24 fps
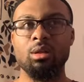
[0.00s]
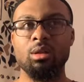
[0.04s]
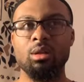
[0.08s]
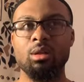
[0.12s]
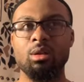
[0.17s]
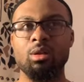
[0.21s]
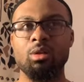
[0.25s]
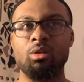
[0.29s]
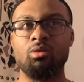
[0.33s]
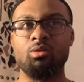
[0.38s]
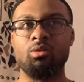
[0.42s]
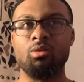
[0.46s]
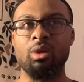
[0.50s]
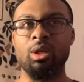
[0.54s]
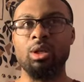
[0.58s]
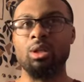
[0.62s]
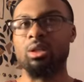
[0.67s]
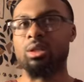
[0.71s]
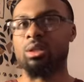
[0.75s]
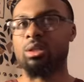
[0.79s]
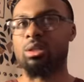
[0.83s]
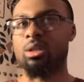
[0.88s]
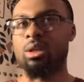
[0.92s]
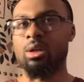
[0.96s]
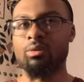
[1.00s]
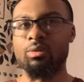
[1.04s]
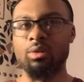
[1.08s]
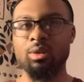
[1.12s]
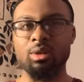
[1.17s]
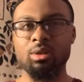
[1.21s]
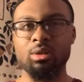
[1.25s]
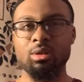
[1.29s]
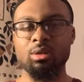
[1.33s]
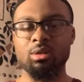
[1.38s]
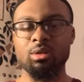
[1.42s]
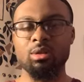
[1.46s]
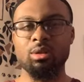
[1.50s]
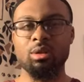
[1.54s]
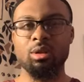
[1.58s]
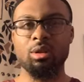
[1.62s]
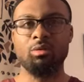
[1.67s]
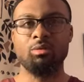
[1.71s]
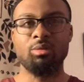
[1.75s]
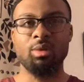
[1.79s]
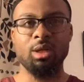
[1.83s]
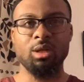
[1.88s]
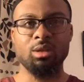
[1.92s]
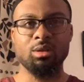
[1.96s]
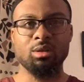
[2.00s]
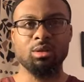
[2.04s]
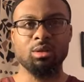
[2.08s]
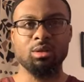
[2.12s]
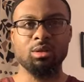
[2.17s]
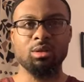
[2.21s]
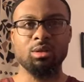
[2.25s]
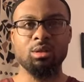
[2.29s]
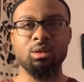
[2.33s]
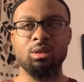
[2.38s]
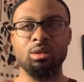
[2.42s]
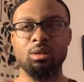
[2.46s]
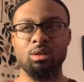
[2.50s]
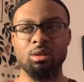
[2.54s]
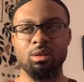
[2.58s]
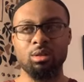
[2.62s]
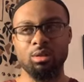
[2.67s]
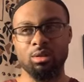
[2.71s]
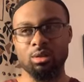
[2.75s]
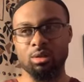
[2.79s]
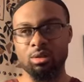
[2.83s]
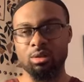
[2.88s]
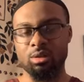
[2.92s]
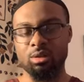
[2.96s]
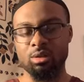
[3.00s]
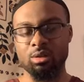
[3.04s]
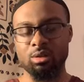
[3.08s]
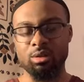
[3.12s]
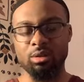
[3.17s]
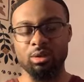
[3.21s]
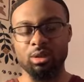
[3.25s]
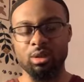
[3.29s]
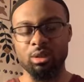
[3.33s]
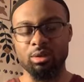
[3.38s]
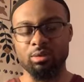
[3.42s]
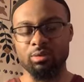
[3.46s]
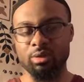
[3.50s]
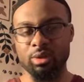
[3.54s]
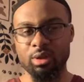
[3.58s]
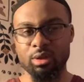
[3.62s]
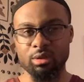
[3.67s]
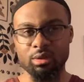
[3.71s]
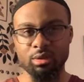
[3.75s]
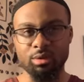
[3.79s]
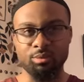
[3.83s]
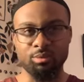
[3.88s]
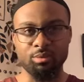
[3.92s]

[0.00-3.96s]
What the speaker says: the greatness of it, of patience, and in addition, certainty of faith,